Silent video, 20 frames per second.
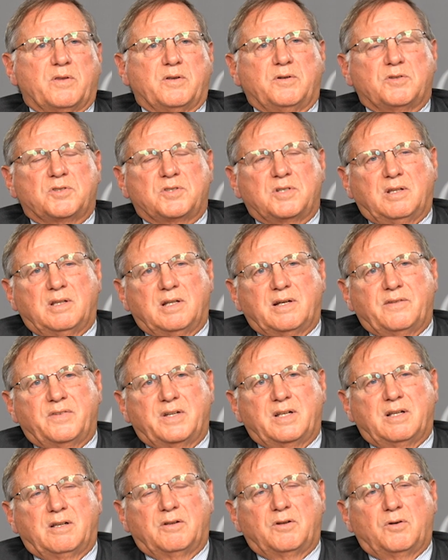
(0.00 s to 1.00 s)
still living
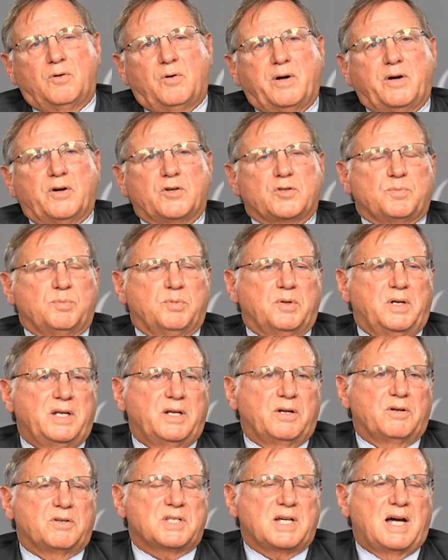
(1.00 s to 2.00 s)
in Illinois or splitting
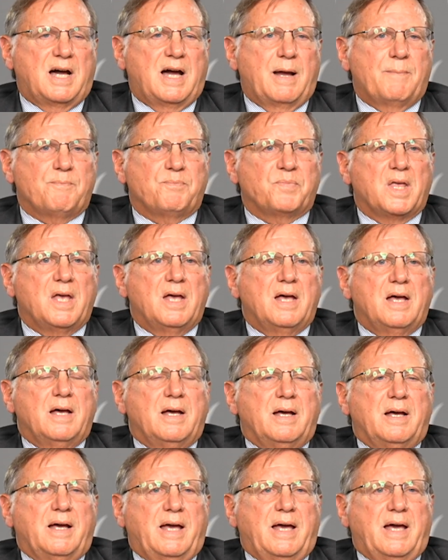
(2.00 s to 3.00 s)
your time,
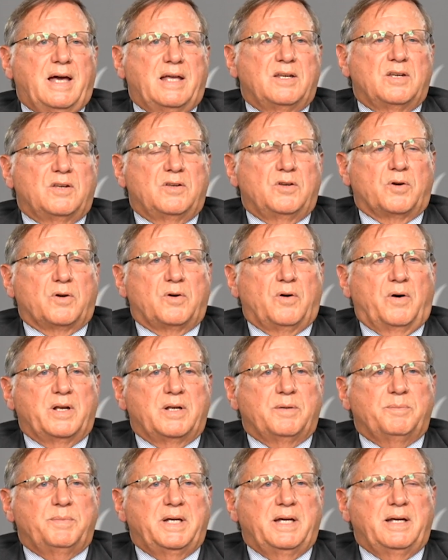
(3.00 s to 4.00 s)
and you're going
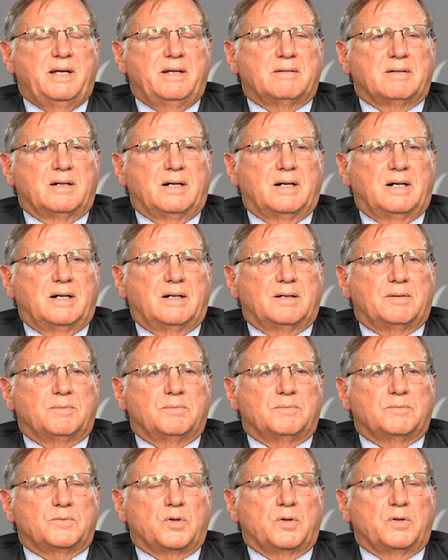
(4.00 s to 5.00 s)
to be
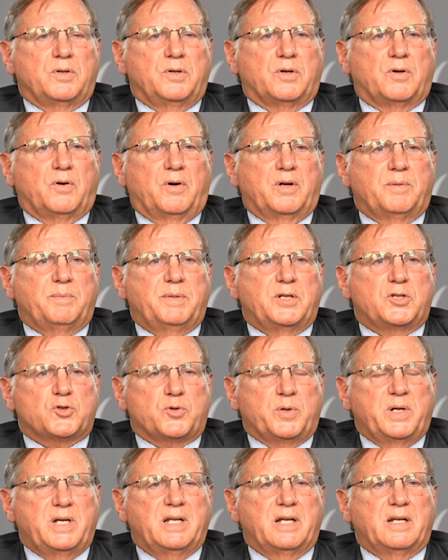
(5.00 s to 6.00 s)

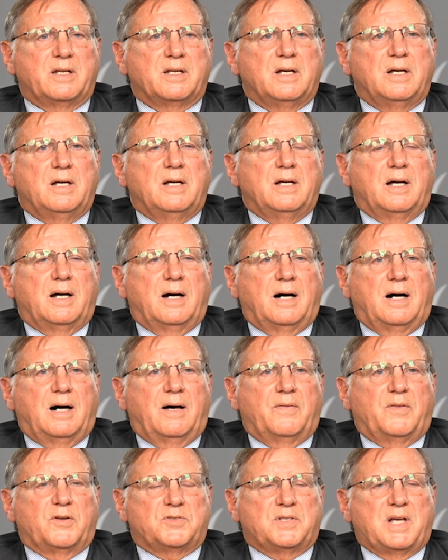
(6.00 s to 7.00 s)
treated.
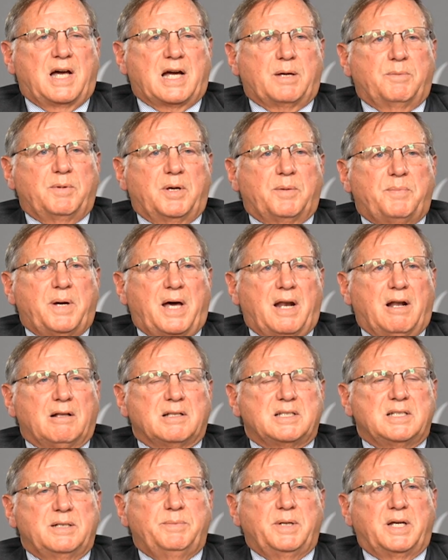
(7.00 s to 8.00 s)
There's not going to be a
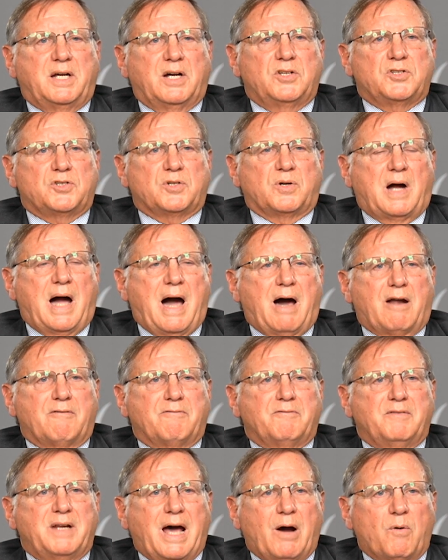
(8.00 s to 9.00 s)
penalty because you're out
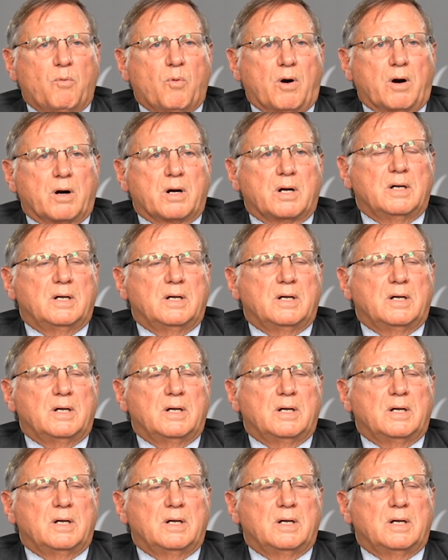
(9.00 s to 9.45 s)
of network.